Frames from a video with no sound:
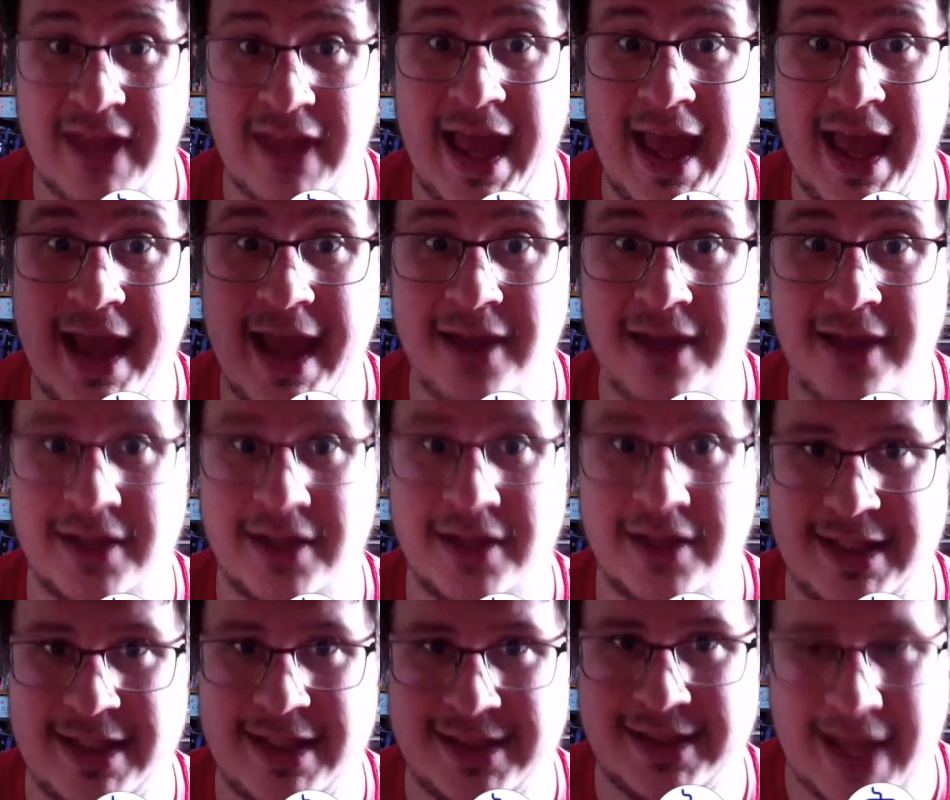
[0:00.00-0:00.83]
hell
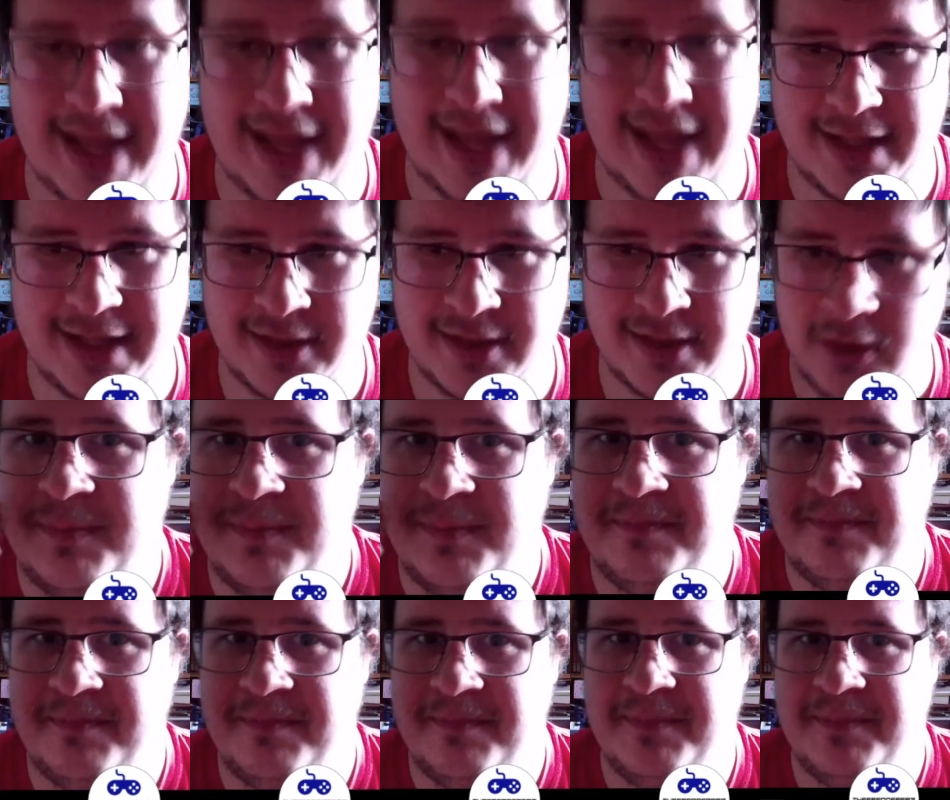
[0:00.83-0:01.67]
is that?
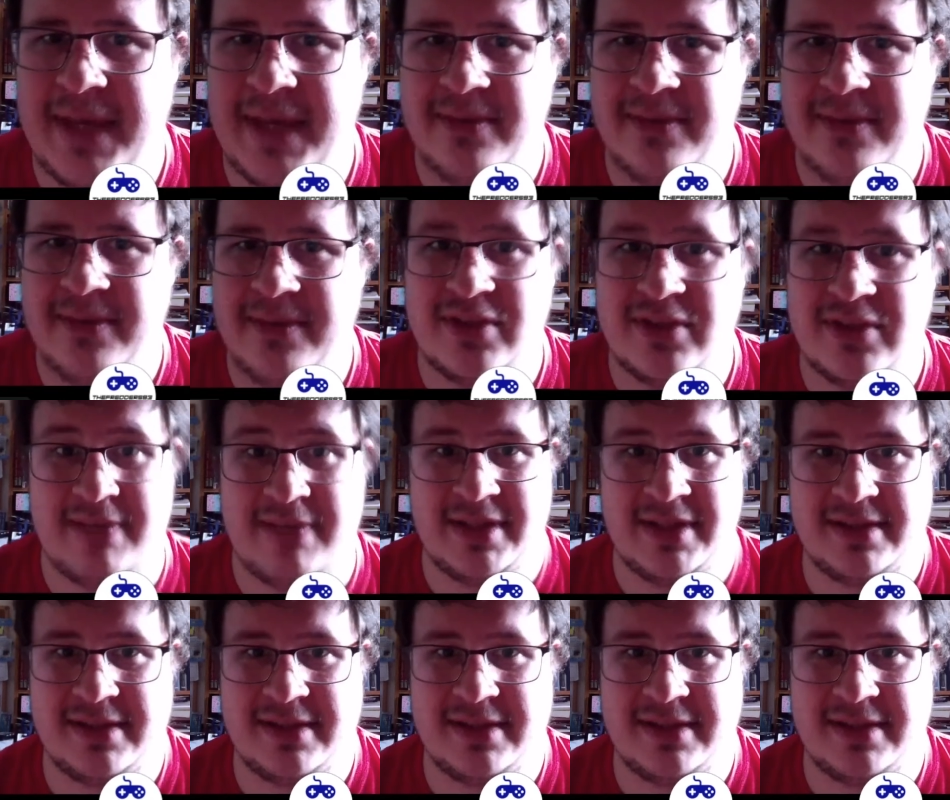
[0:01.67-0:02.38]
People seem to...